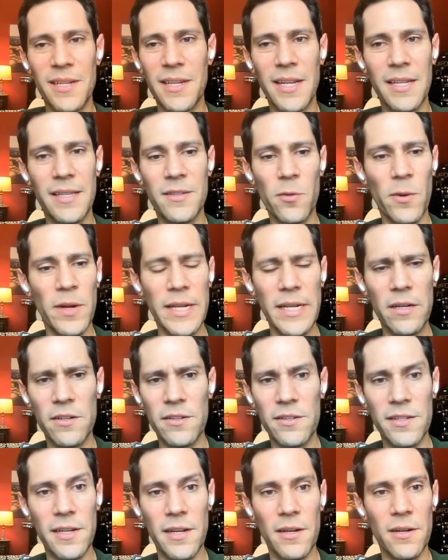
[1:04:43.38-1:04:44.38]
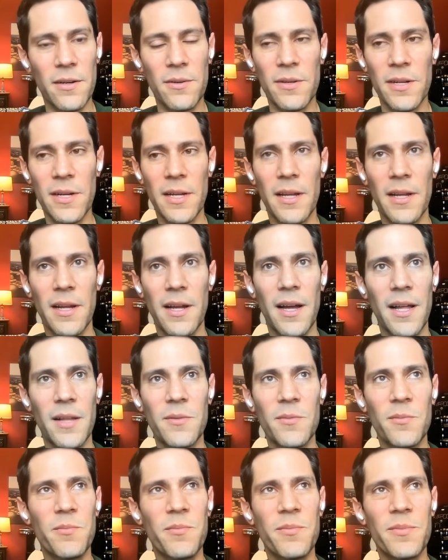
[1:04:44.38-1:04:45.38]
in 20 years ago,
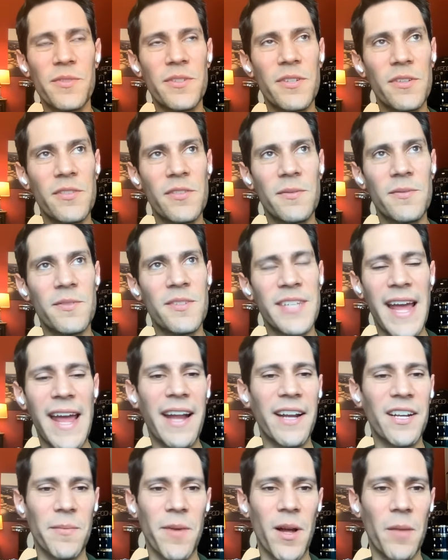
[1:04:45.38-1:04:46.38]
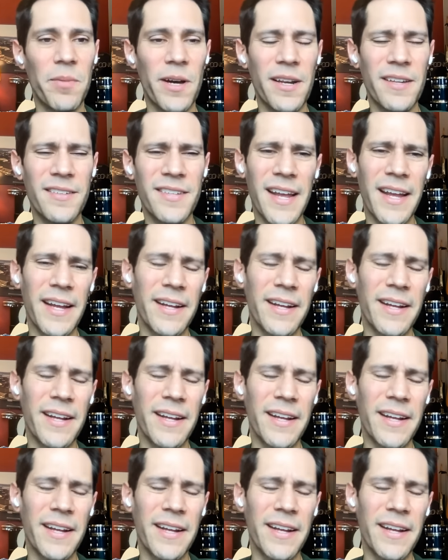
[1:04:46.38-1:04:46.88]
just saying to my buddies,